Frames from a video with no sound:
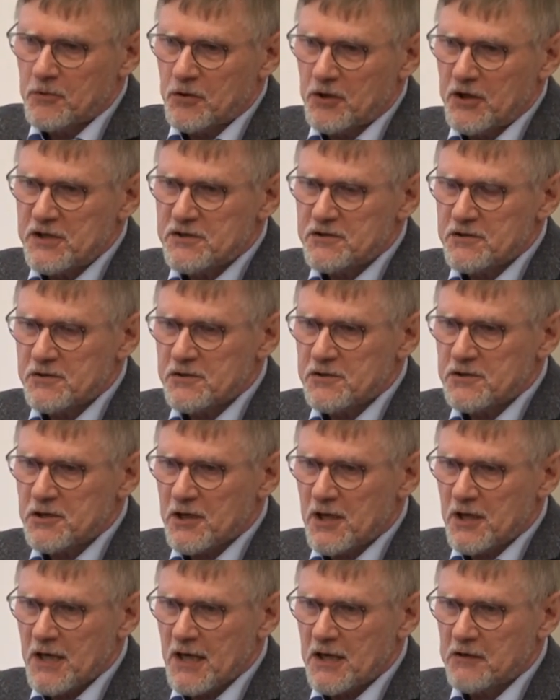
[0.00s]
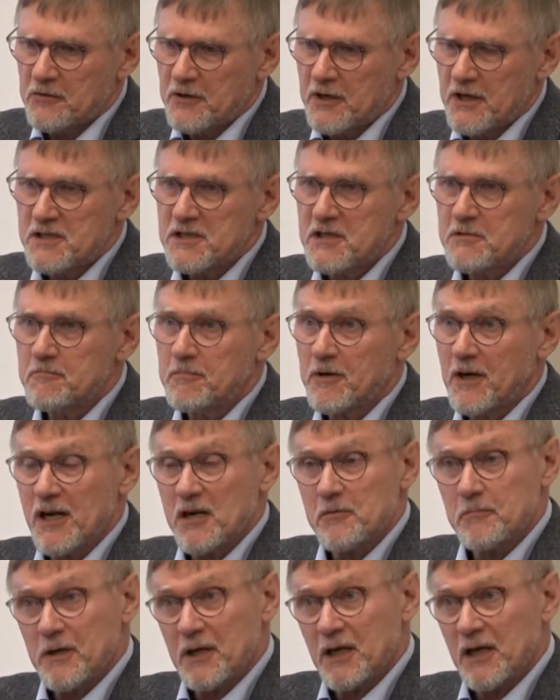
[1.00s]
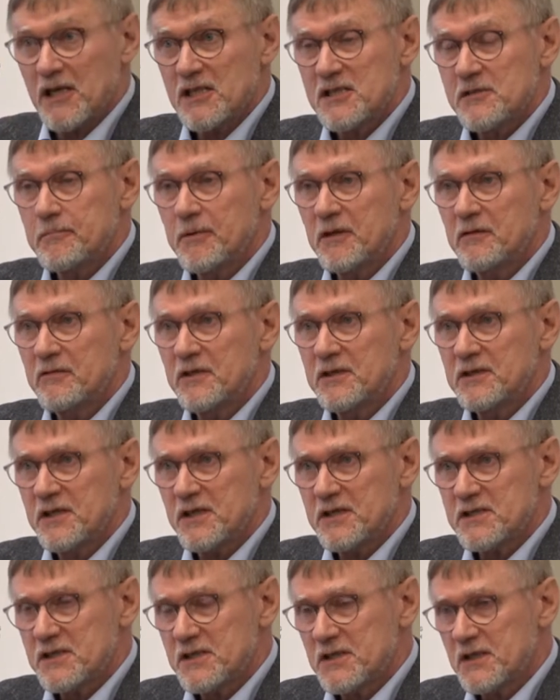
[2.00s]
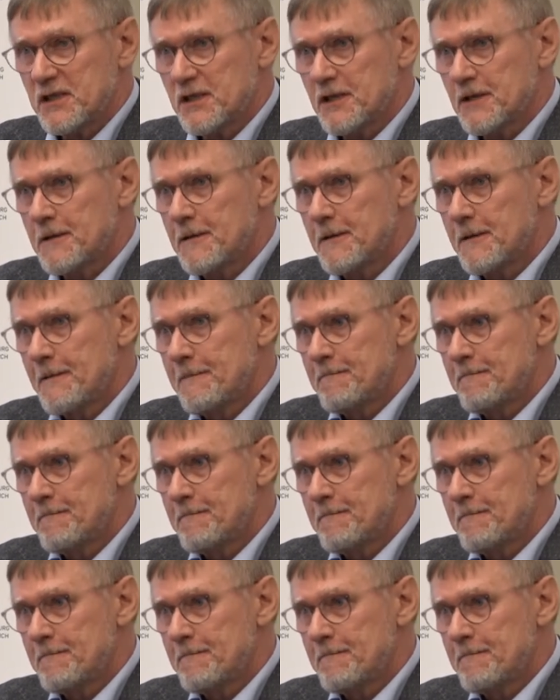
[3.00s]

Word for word: regions are nowadays in primary HPV testing